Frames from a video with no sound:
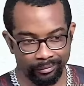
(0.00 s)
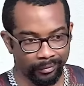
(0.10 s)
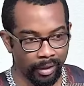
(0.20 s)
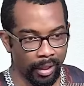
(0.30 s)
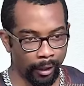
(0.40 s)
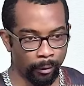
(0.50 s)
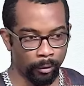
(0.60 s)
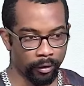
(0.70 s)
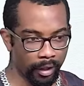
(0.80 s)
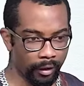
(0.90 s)
And you would
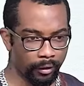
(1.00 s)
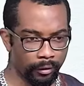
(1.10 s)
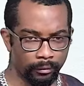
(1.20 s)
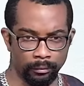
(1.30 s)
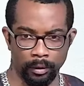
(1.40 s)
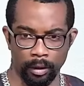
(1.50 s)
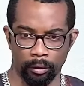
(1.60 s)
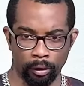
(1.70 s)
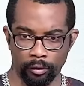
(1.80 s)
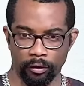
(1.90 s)
think,
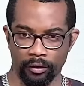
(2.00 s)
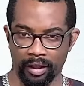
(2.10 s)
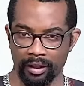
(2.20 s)
don't you think it's